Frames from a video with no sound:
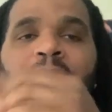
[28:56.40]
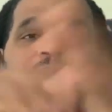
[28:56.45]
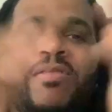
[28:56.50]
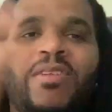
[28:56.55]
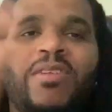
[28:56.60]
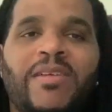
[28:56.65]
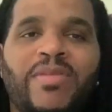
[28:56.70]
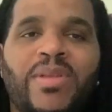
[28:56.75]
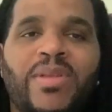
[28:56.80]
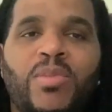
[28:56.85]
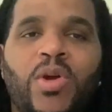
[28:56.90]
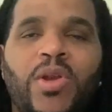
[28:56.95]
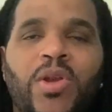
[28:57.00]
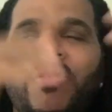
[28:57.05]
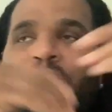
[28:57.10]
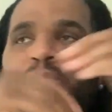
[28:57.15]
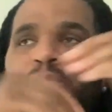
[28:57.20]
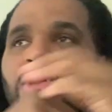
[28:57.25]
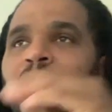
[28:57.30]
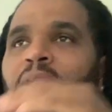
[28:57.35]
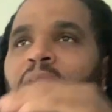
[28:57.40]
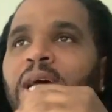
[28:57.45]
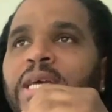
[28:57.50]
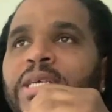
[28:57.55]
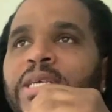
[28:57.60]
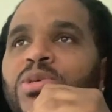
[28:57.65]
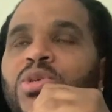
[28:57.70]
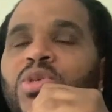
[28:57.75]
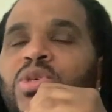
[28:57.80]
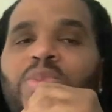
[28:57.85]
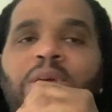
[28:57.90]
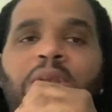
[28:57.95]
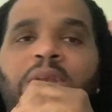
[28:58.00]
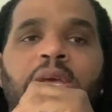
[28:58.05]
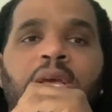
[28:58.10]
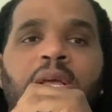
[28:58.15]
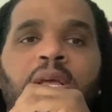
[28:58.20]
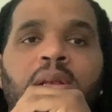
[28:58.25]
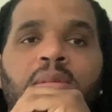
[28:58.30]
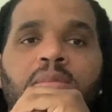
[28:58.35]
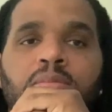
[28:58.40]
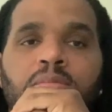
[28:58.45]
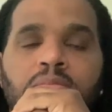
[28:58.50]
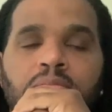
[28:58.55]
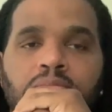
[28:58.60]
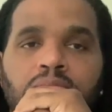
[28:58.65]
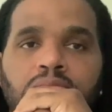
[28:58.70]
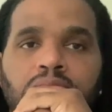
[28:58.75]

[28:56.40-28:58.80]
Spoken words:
because they never have no money to put a nice house on the hill.